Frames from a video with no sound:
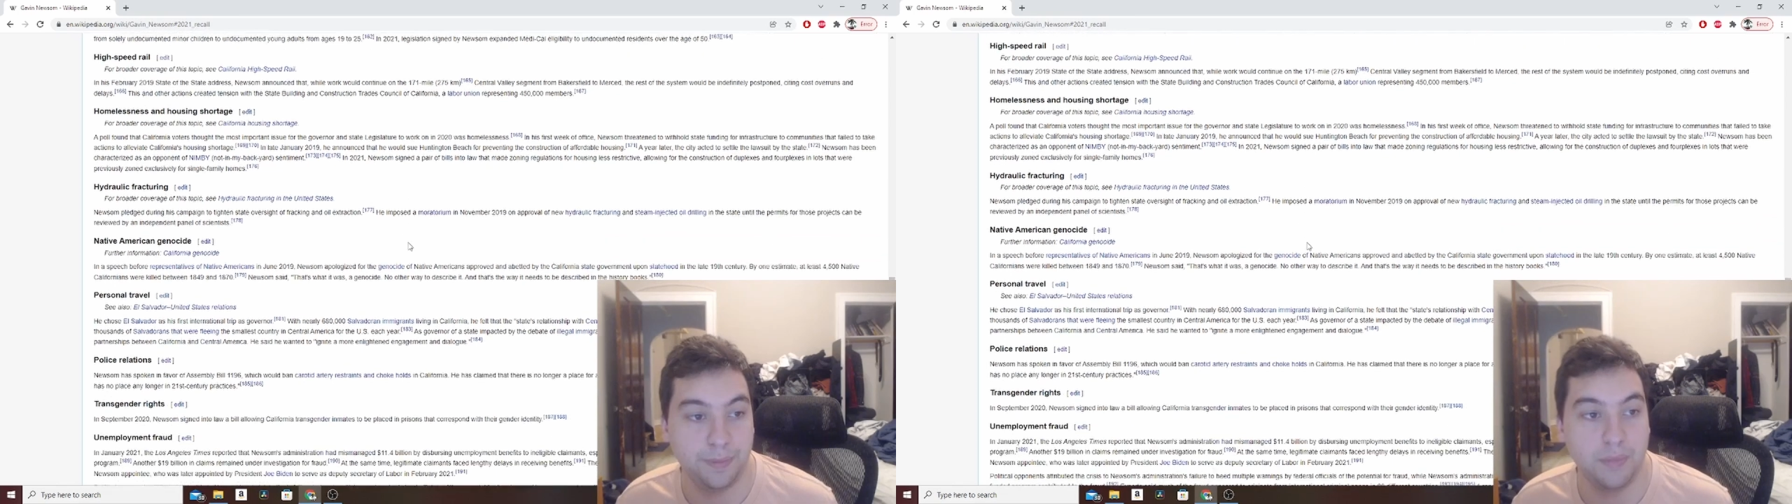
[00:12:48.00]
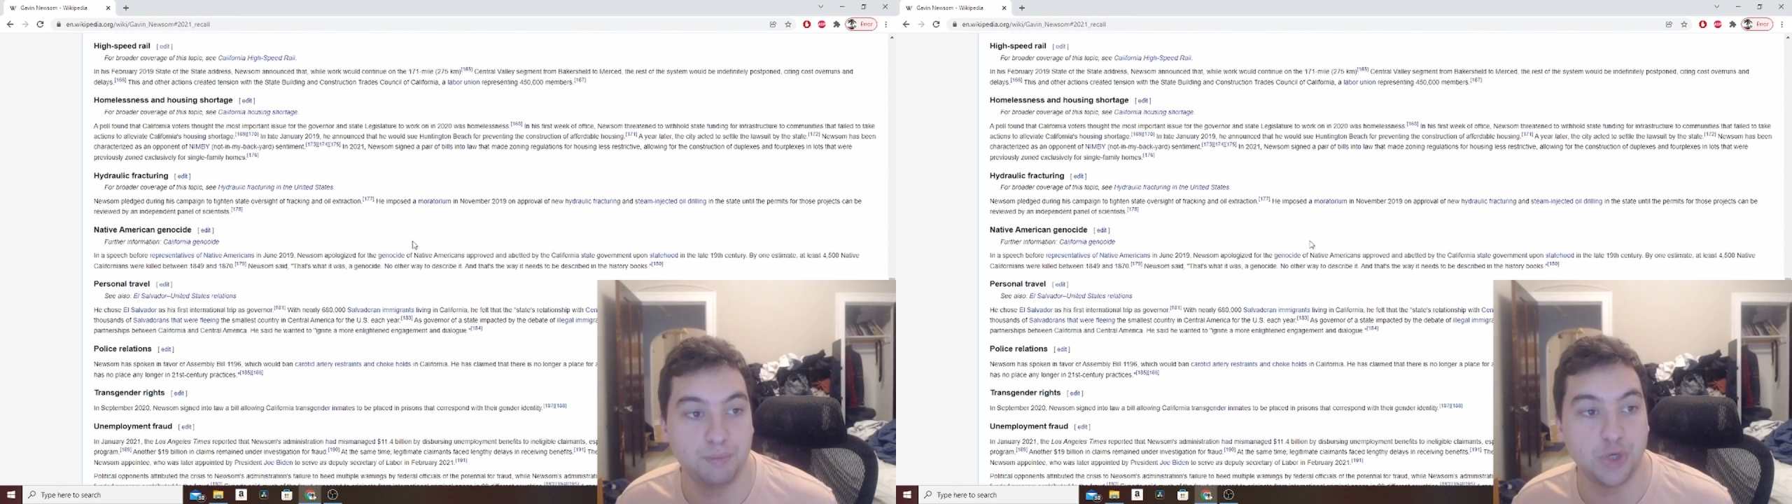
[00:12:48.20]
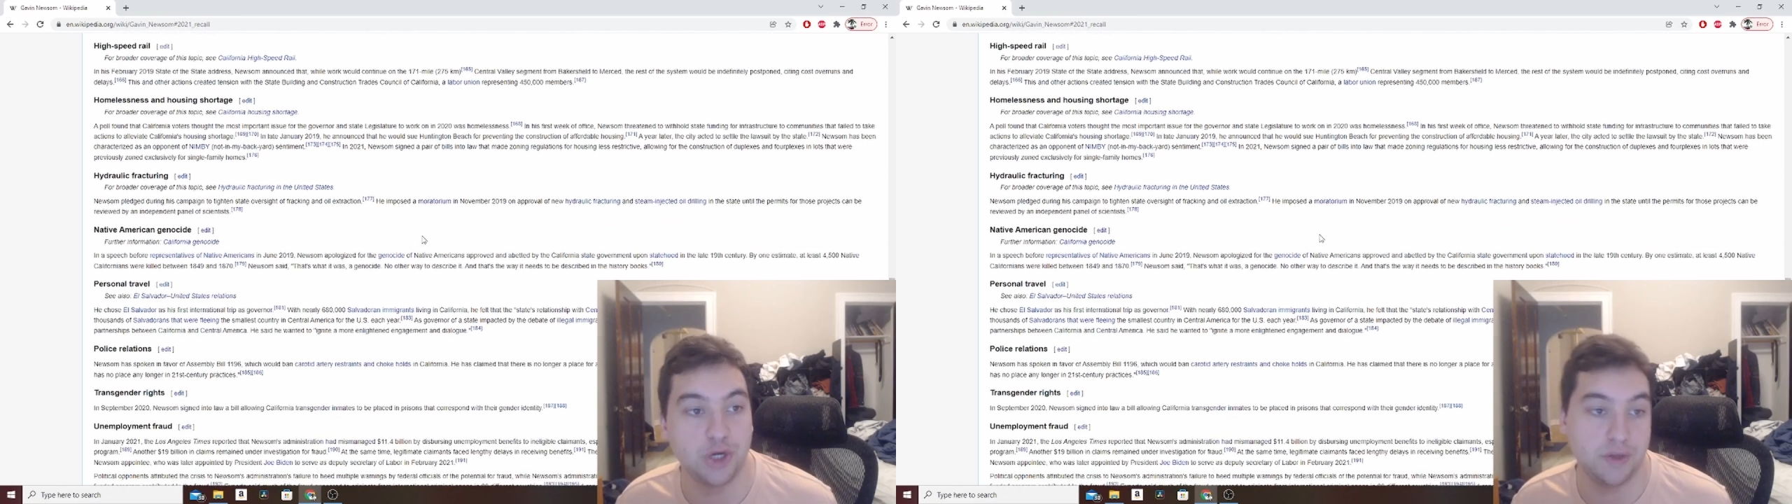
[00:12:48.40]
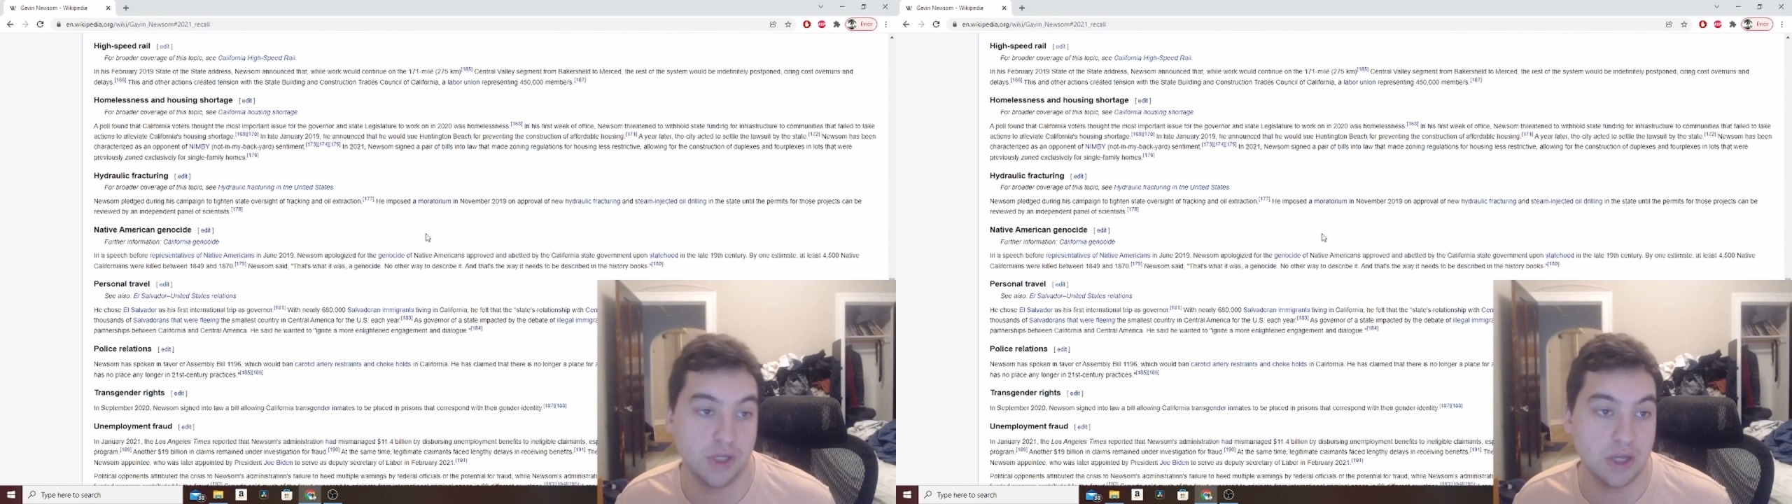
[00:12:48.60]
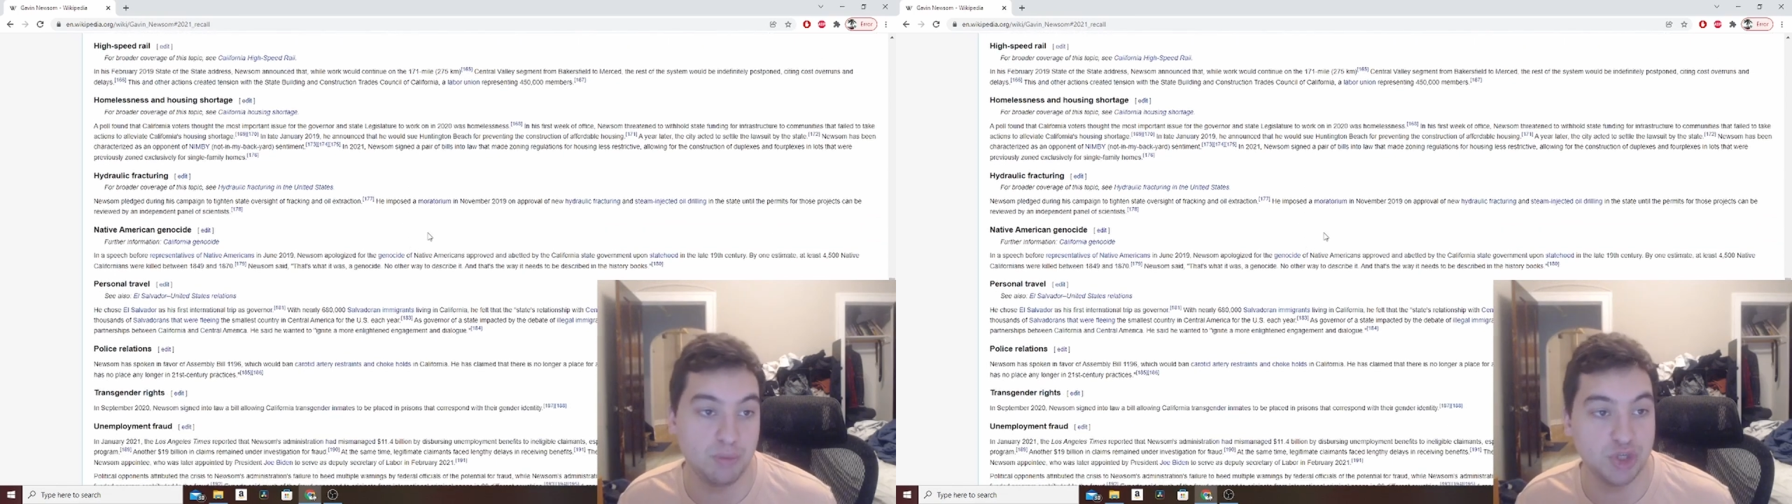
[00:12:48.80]
But
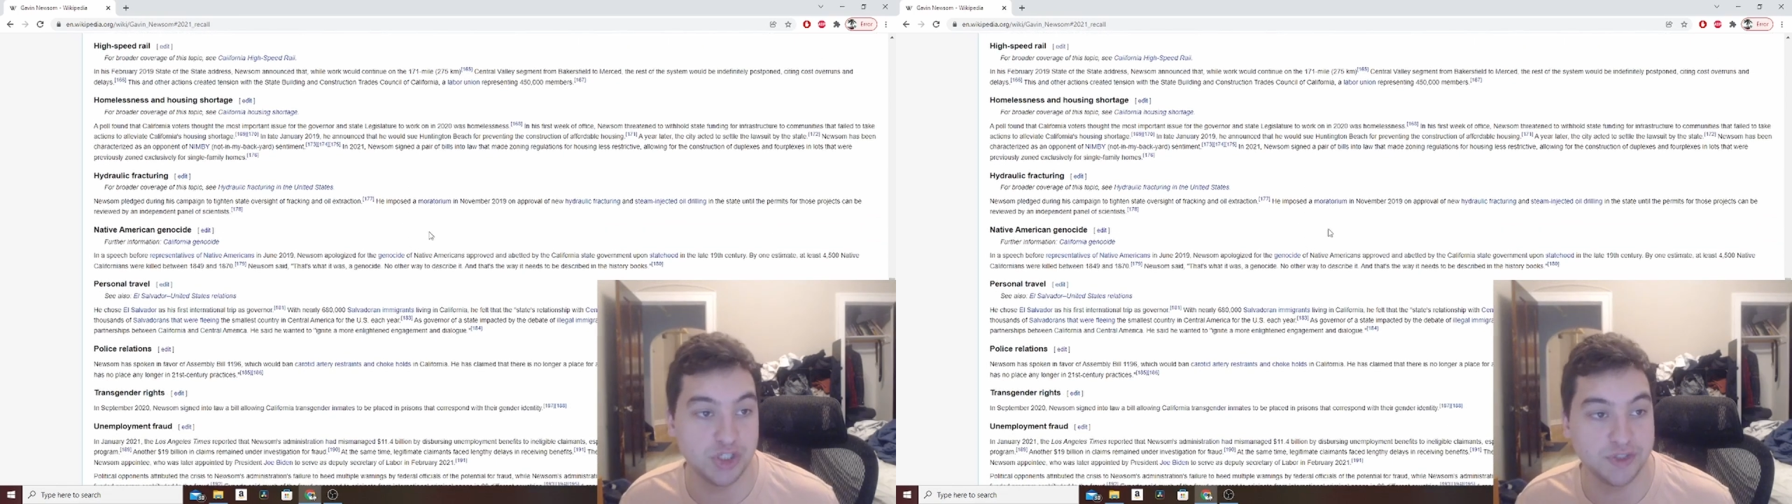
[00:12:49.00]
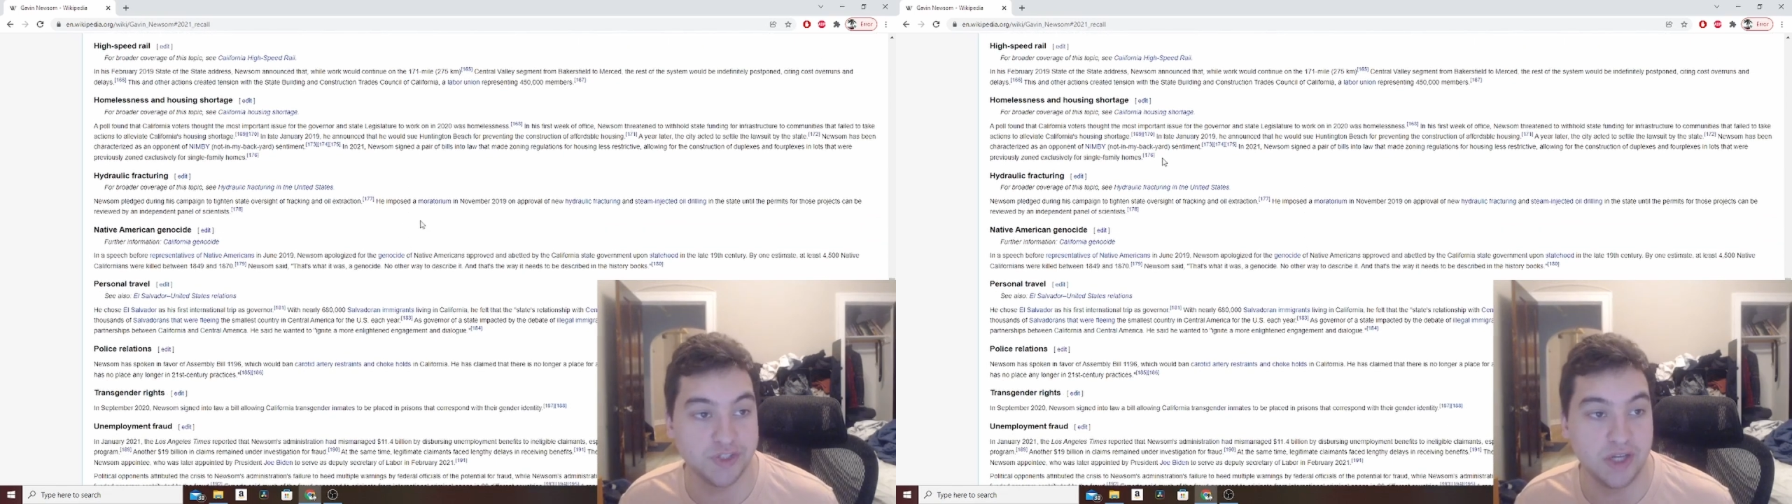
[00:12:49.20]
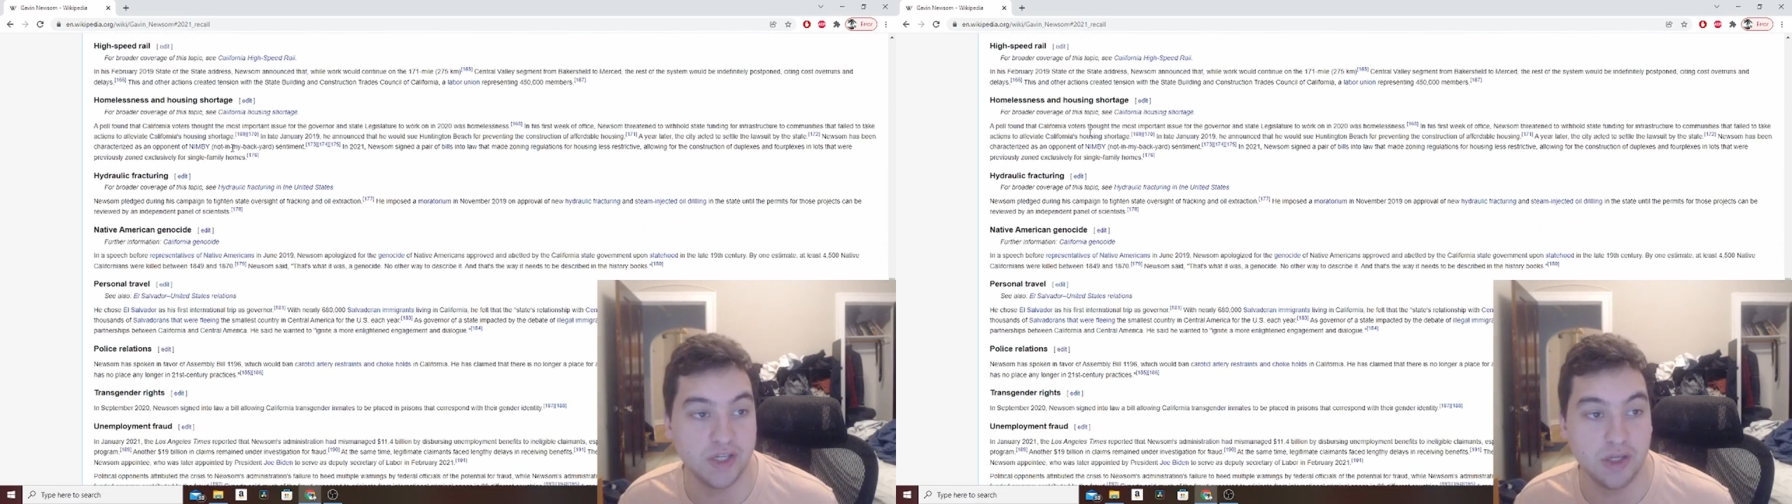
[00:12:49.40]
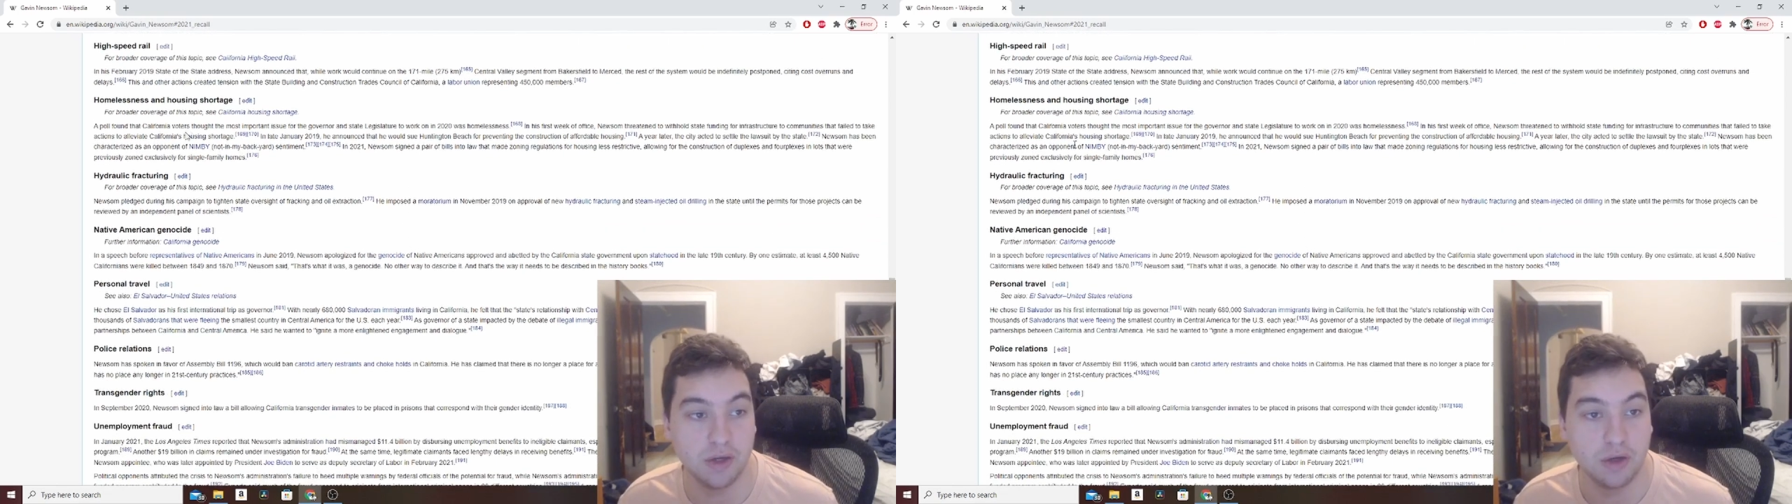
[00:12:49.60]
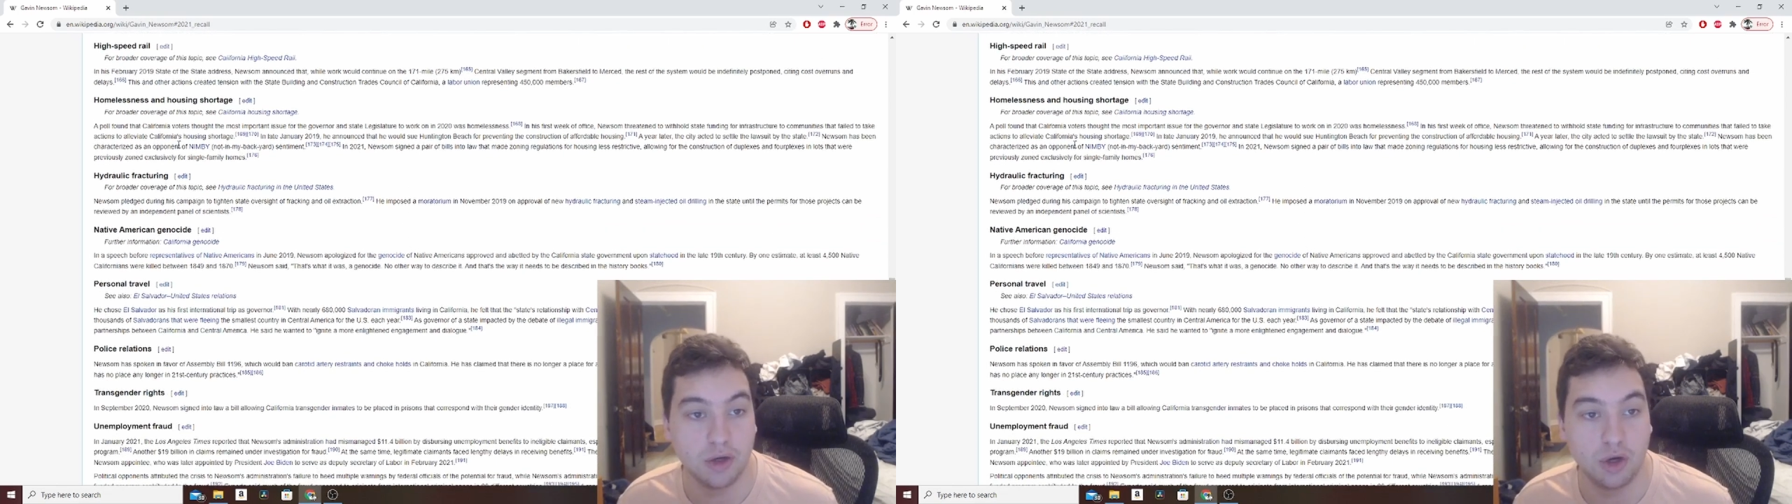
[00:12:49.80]
an ambitious idea.